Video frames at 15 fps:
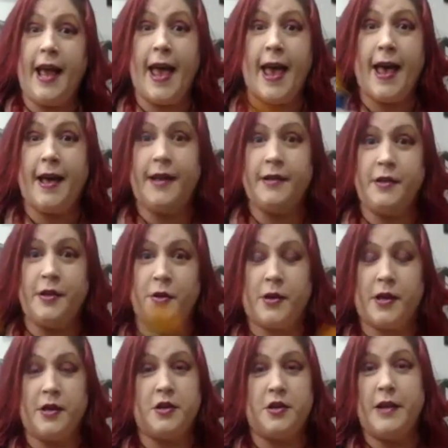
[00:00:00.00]
and you
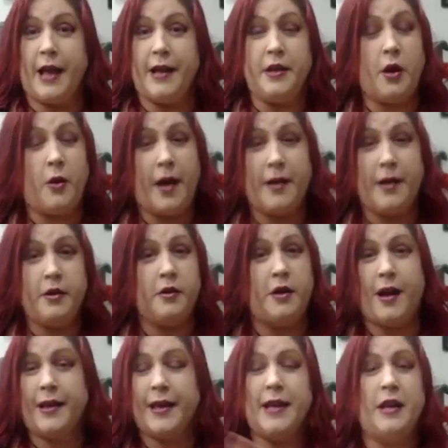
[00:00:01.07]
can, and you're
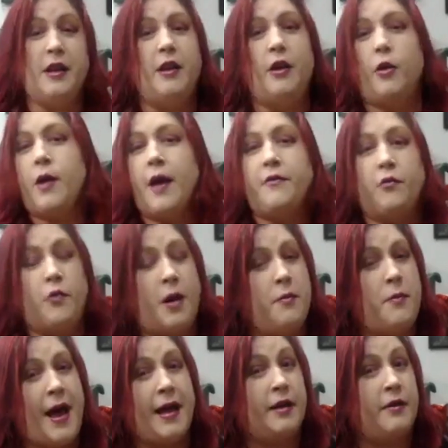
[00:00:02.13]
not getting, you don't have to run
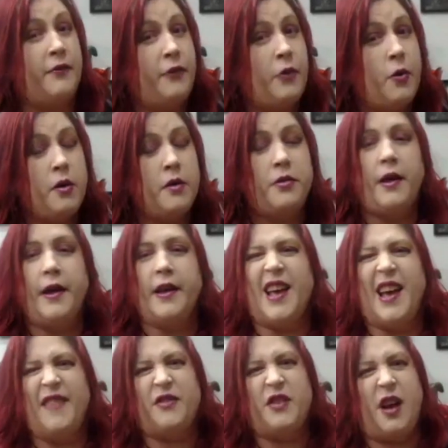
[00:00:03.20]
back and forth. Like
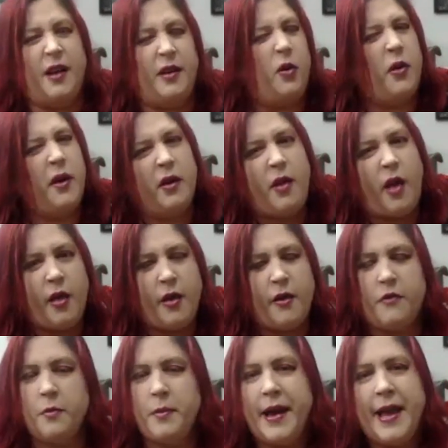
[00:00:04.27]
I've got oil all
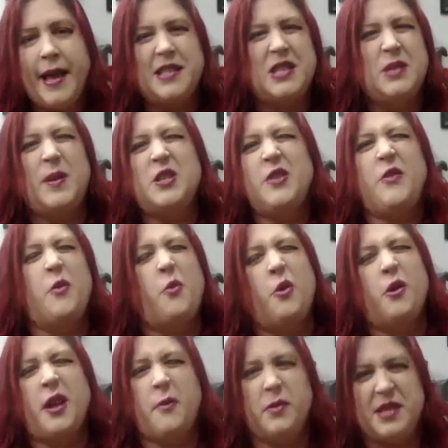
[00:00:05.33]
over my hands, especially if you're
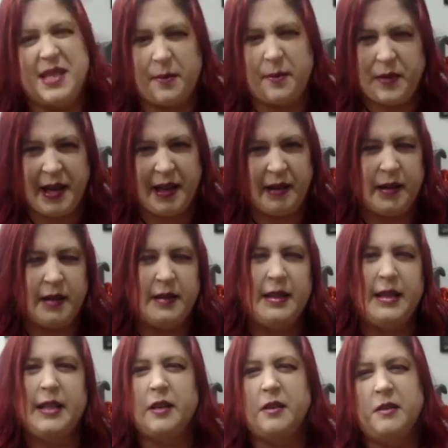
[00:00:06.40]
working with something a
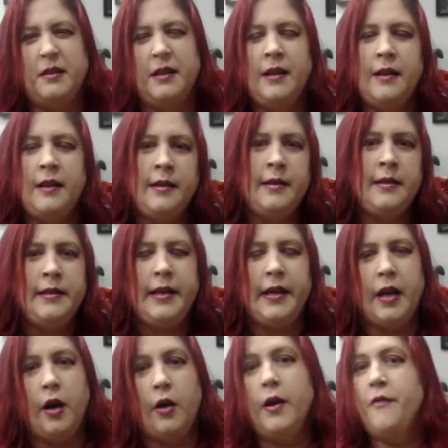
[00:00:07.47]
little, you
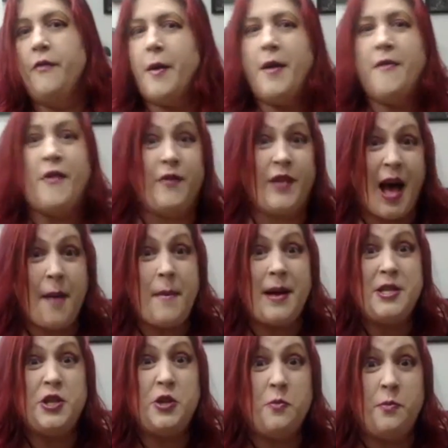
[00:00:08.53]
know, if I've got my
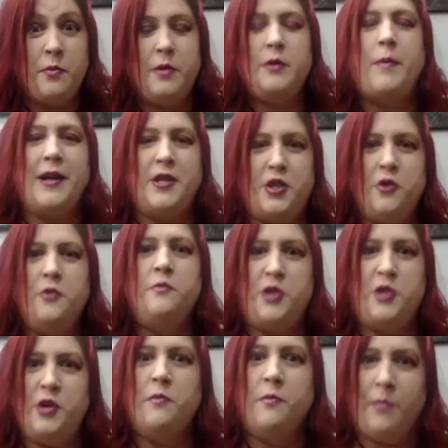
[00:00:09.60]
doom
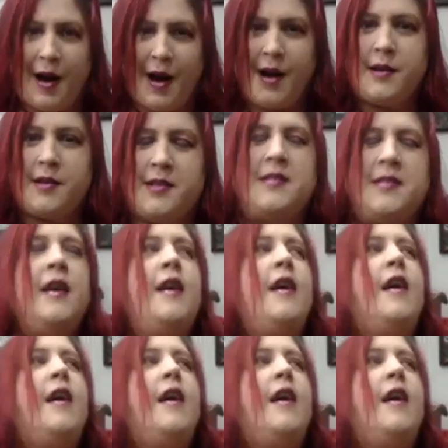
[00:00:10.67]
box